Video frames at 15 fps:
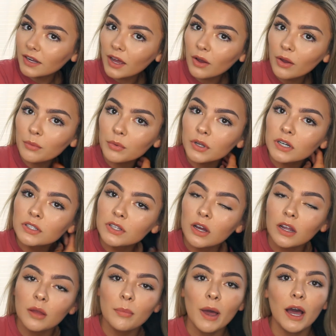Now I'm going to
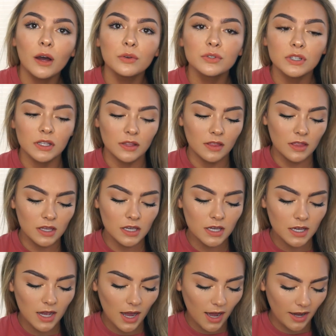talk about
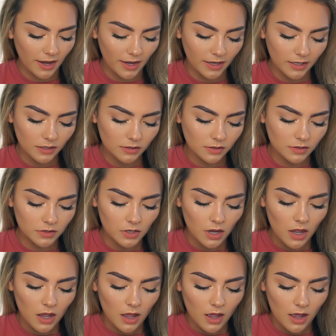the eyes.
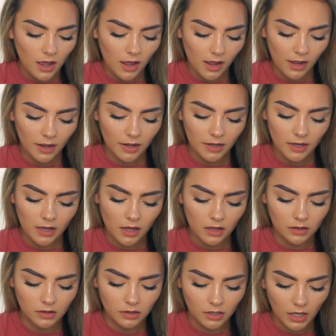I
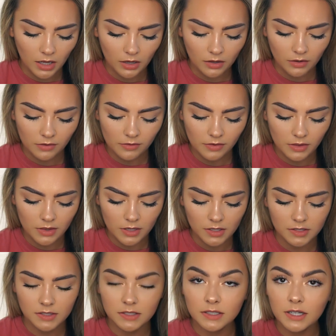love
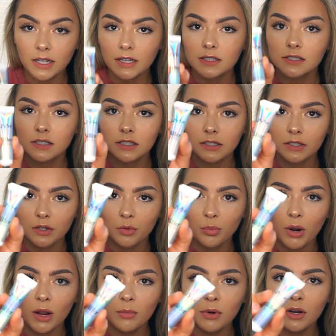this NYX glitter
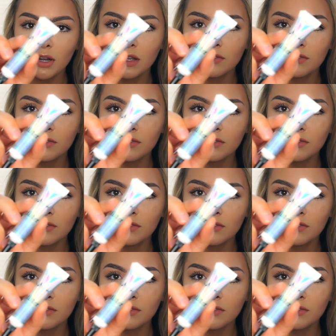primer.